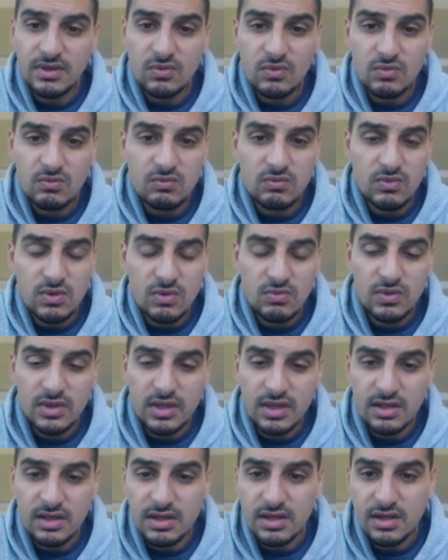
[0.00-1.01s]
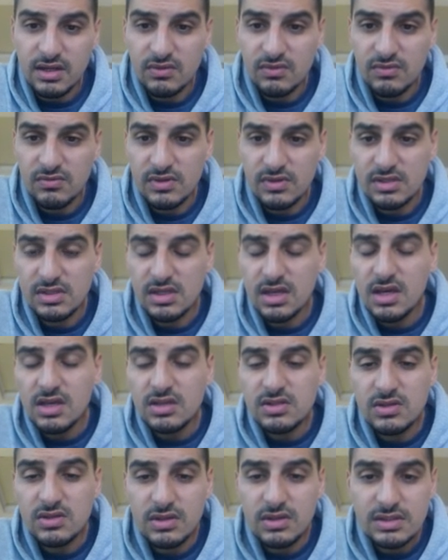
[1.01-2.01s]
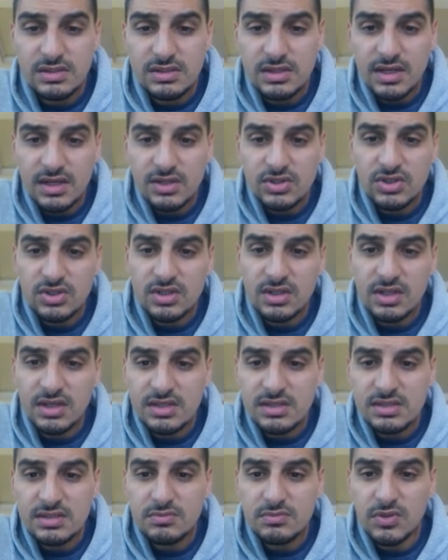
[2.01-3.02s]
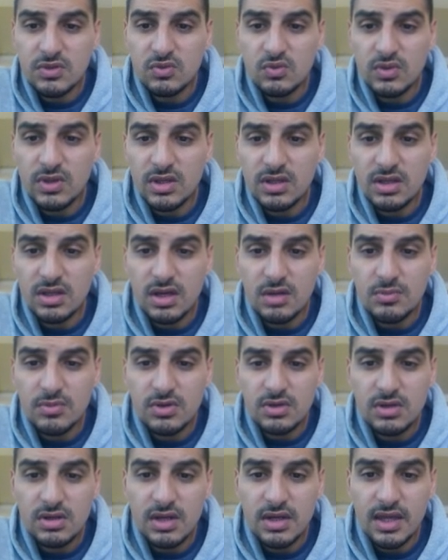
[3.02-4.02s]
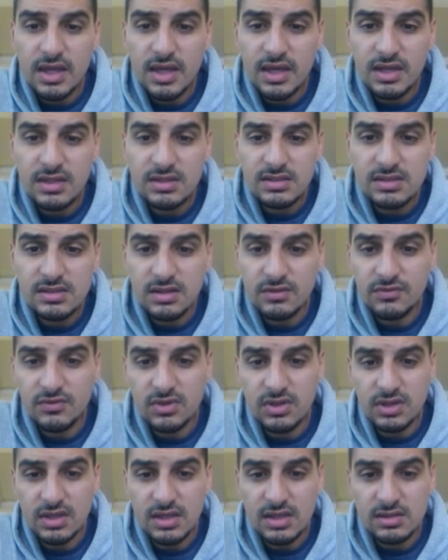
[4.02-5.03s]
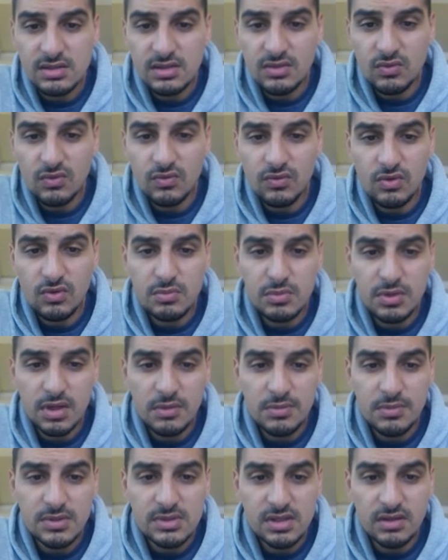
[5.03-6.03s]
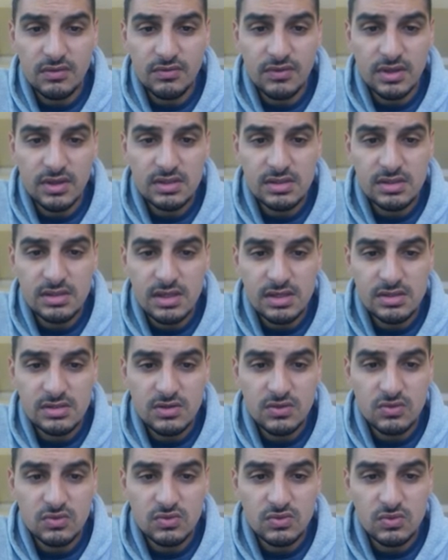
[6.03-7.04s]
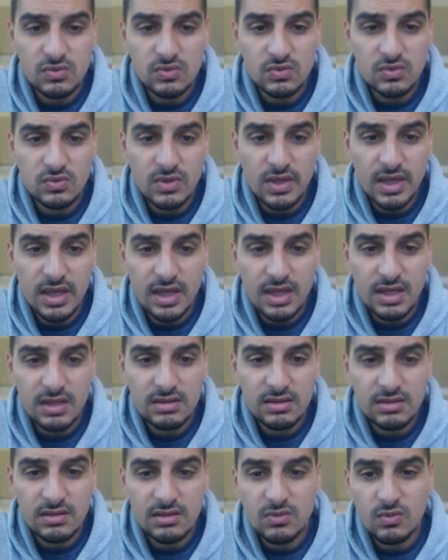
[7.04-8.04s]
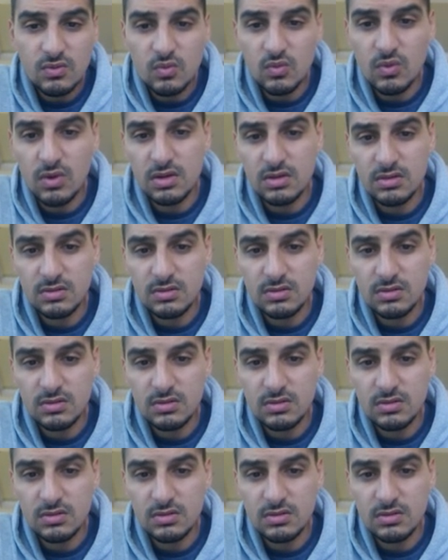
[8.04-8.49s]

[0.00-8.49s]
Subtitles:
what we can get out of these. So this reaction is between copper and sulfuric acid to form copper sulfate, SO2, and water.